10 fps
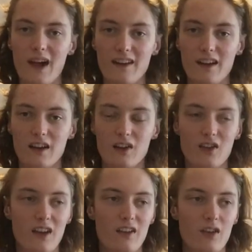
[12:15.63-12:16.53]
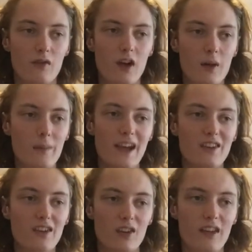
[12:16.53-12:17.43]
adding a good sense of
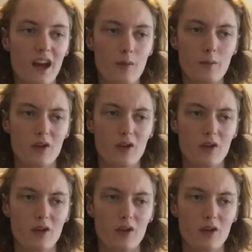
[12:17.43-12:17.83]
pacing to the album,